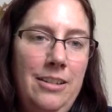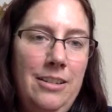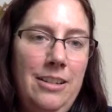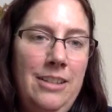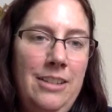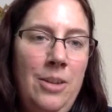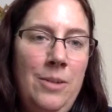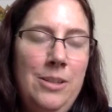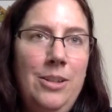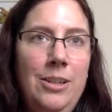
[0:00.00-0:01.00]
It's
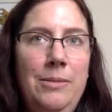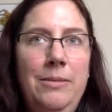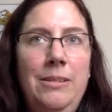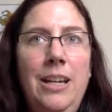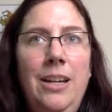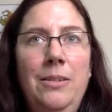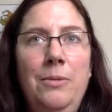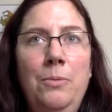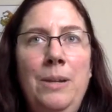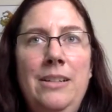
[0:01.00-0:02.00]
always a good
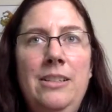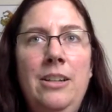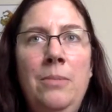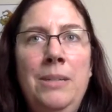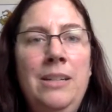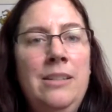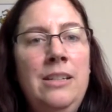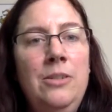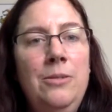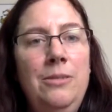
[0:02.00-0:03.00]
way to start, because
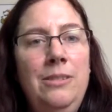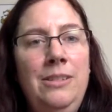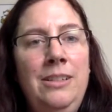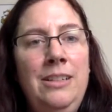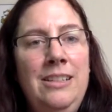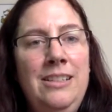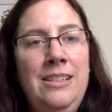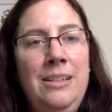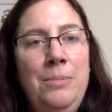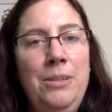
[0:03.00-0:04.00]
then you can
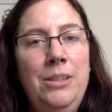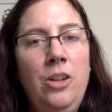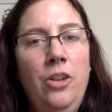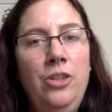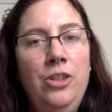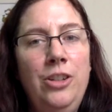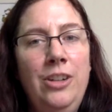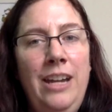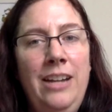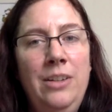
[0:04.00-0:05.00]
instantly put the
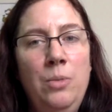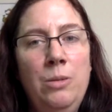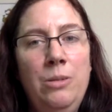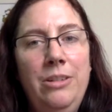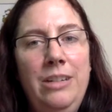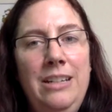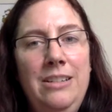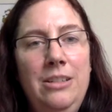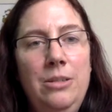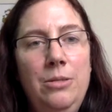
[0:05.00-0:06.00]
culture and the world
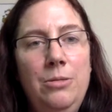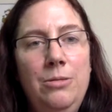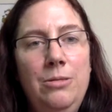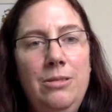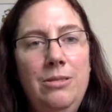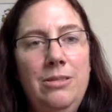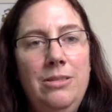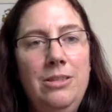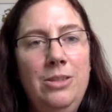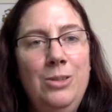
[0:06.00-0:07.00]
into
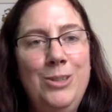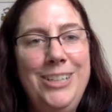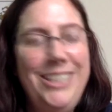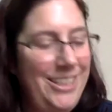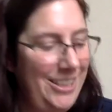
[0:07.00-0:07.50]
the story.